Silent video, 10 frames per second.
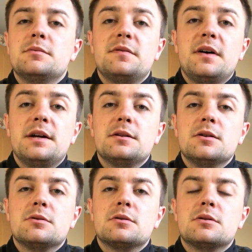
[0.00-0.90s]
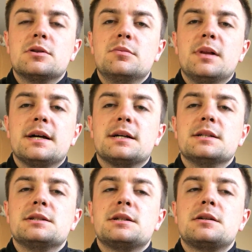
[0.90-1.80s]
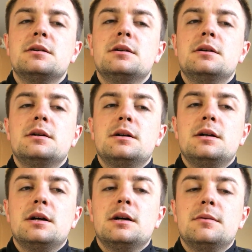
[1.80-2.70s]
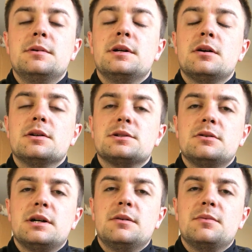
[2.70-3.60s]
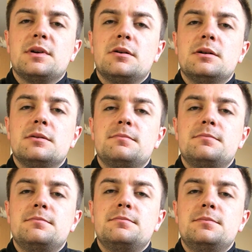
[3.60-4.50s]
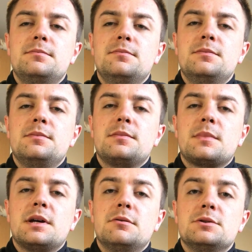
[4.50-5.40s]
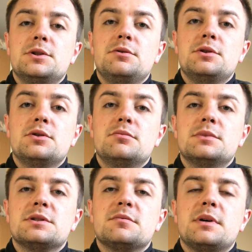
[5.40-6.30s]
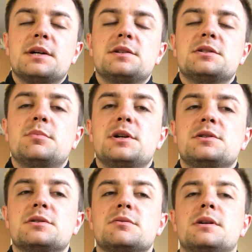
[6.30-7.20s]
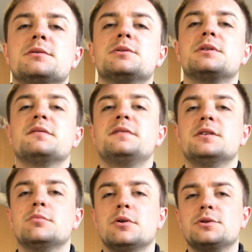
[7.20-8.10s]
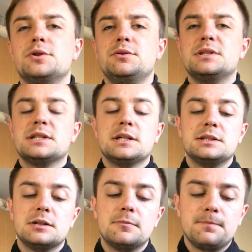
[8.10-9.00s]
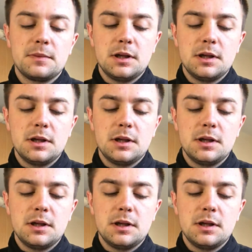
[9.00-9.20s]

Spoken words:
find a local club like Keswick, and it also helps our junior numbers of participation as well, so we can field more junior sides out.